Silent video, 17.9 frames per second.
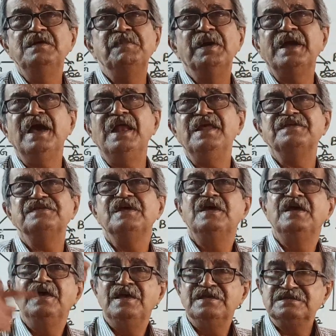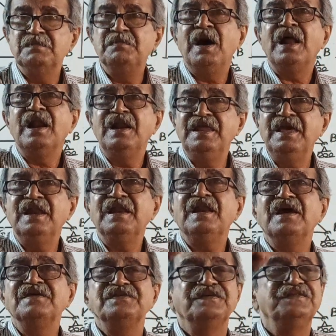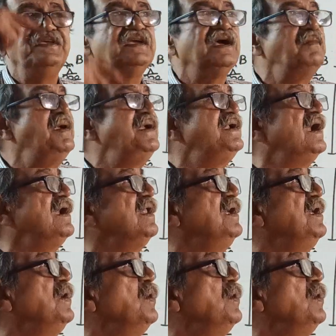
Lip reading: mechanics. Some earlier classes he commented,